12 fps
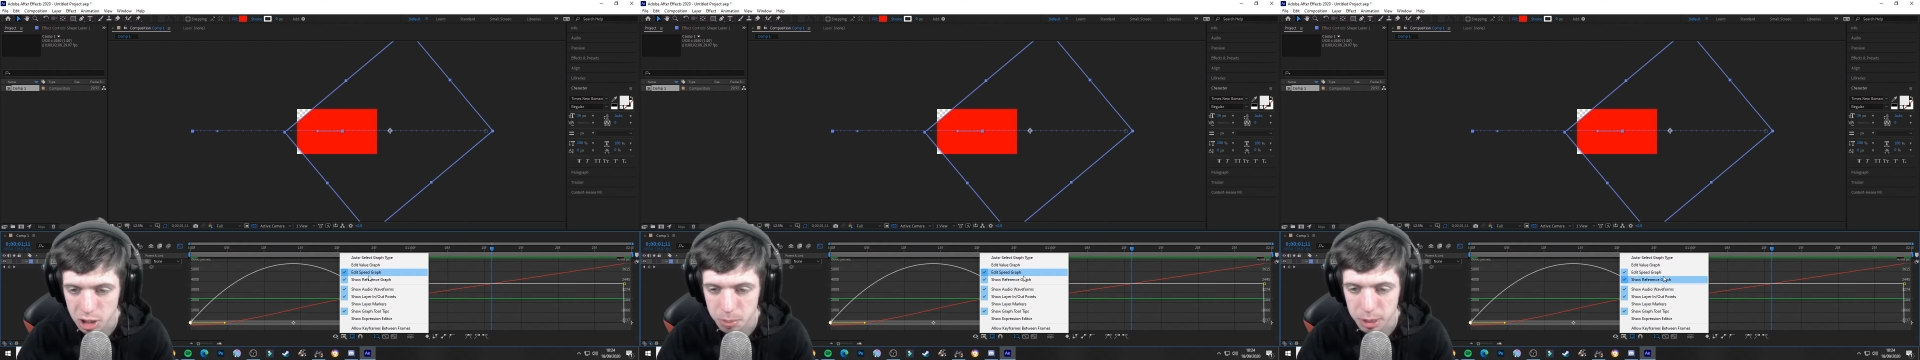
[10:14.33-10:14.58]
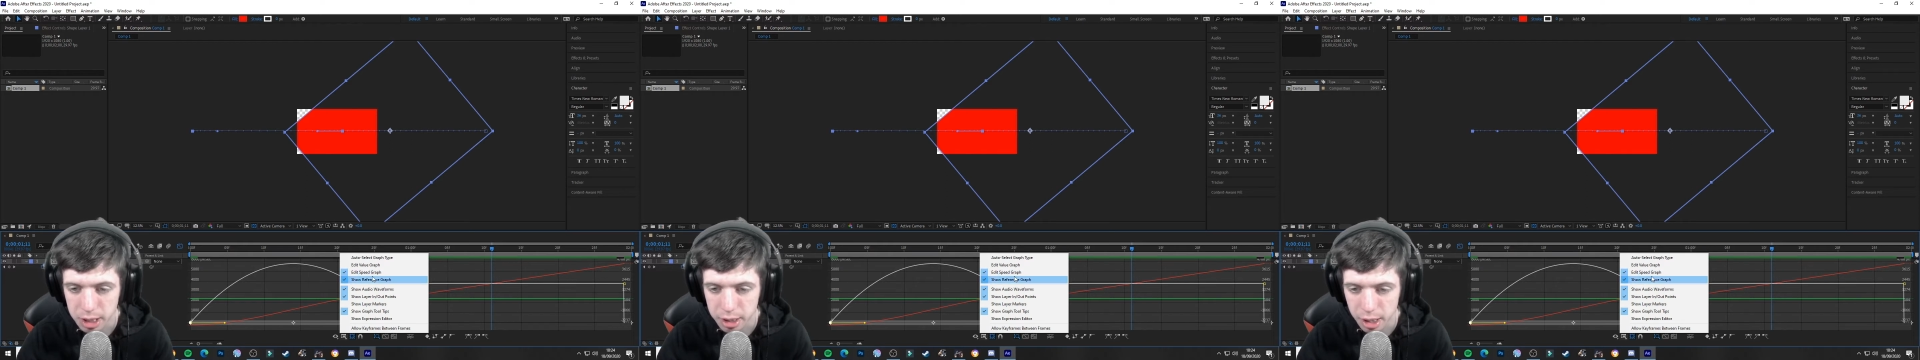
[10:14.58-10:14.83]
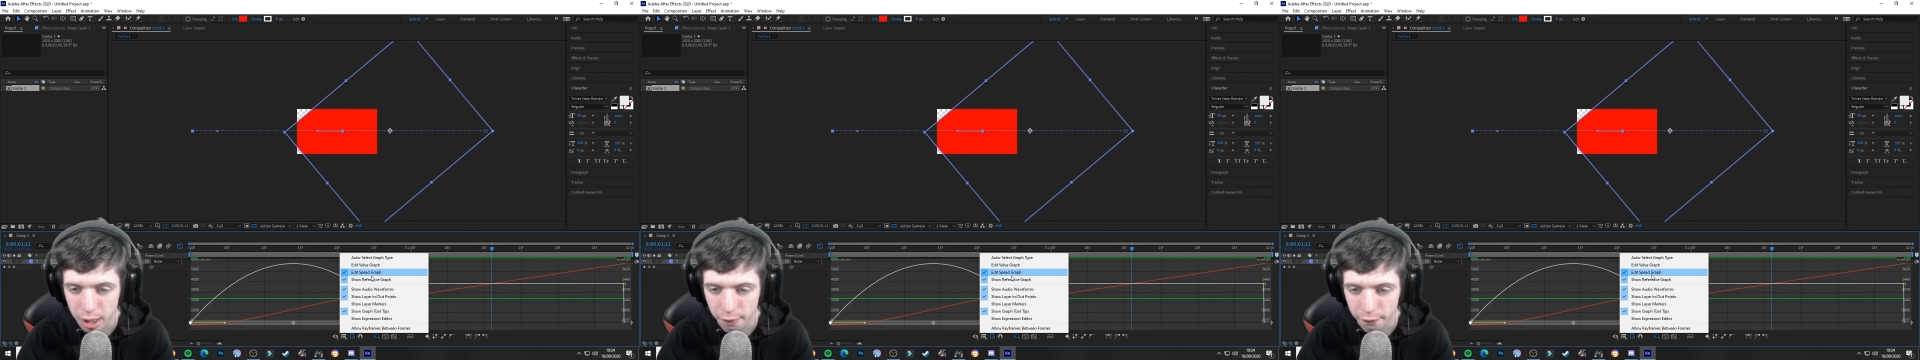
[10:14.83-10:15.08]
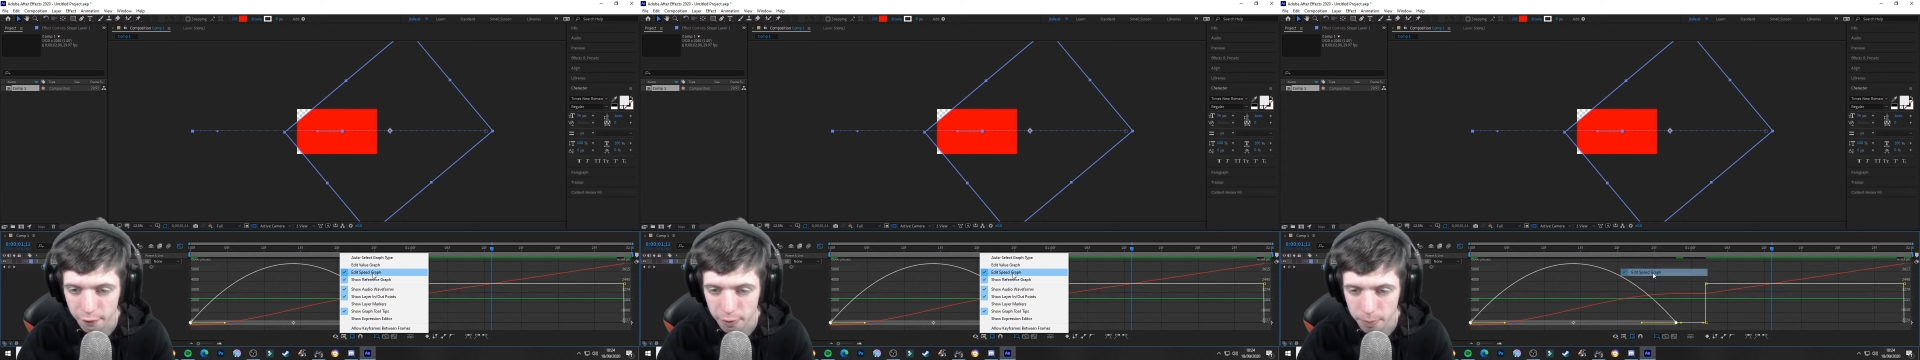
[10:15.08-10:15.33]
speed
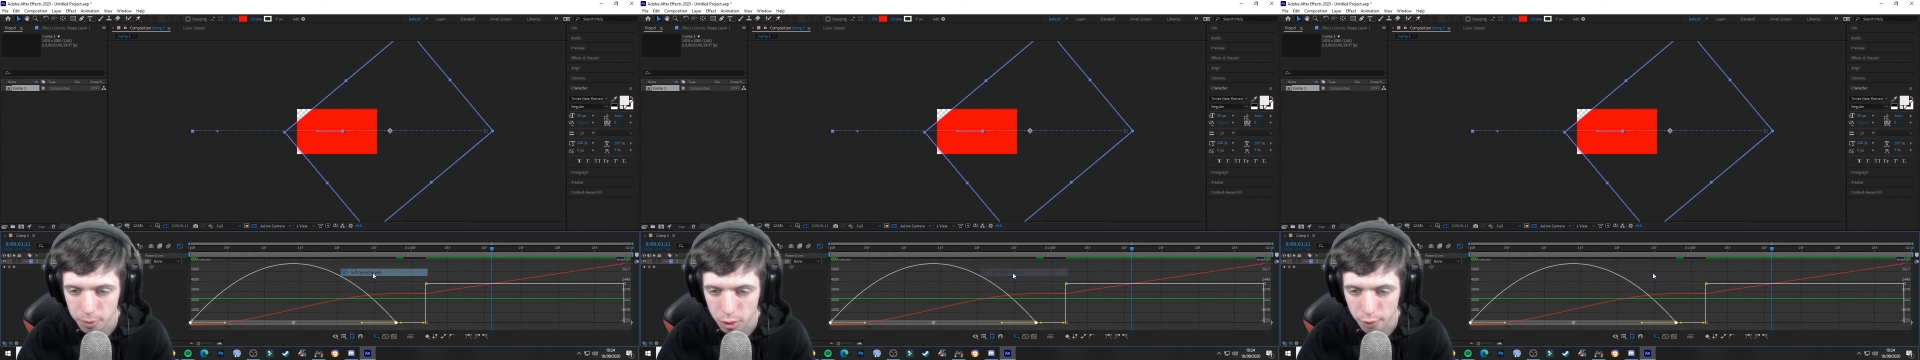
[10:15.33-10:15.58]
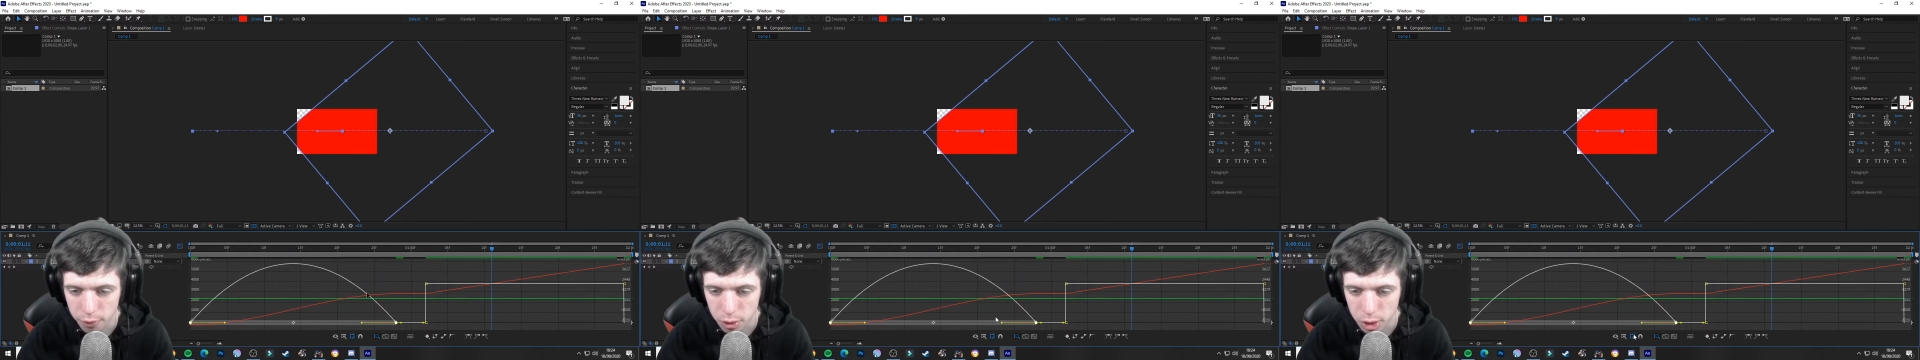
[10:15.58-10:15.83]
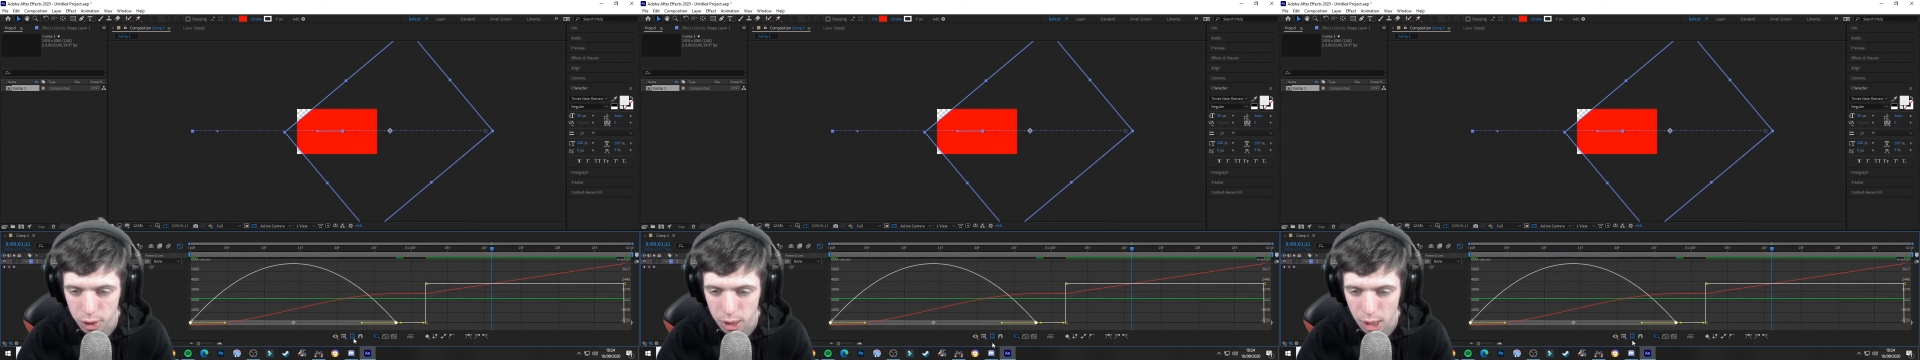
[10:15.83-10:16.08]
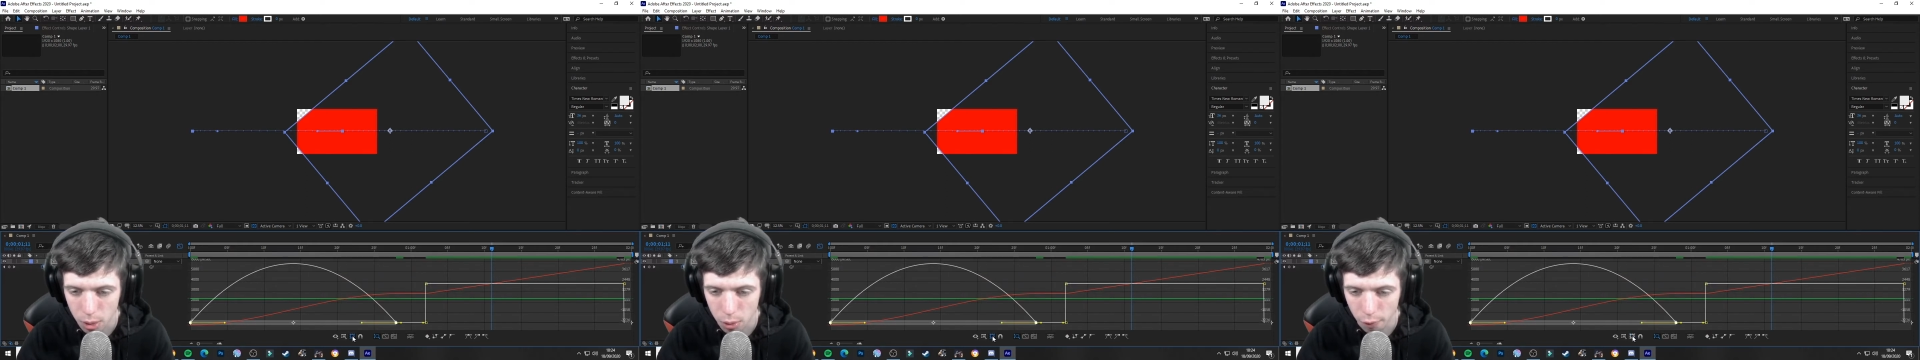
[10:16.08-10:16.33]
graph. If you take that
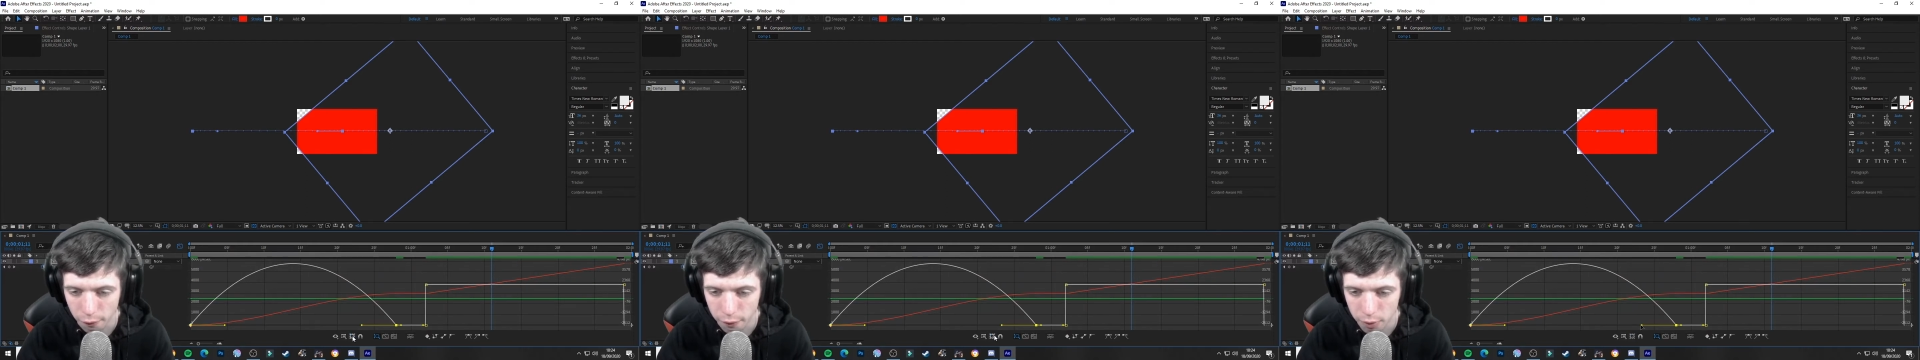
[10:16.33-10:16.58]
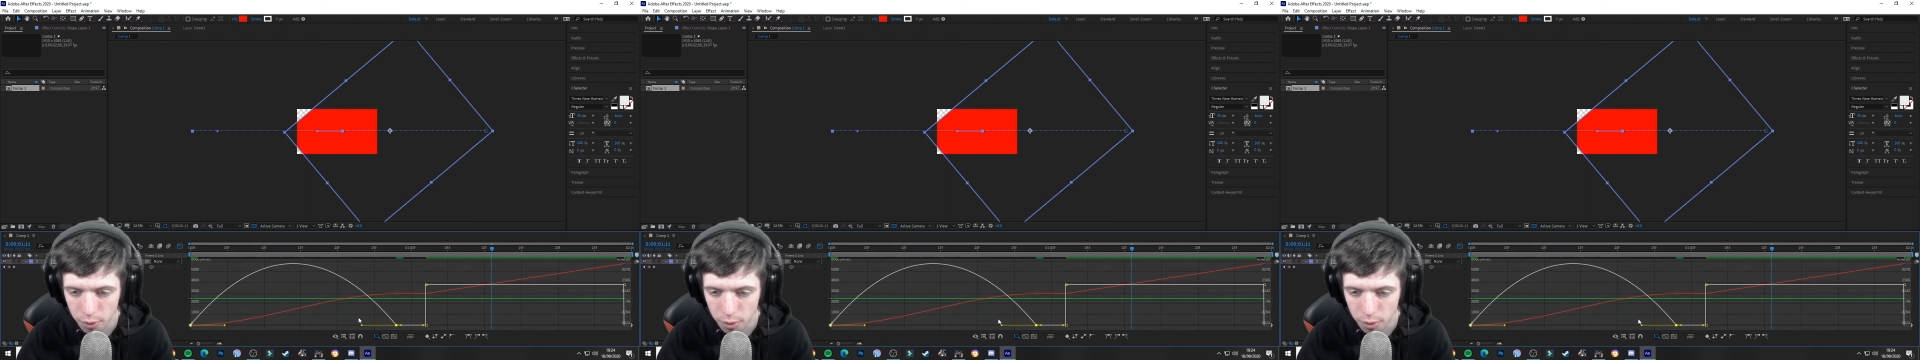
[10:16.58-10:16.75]
off,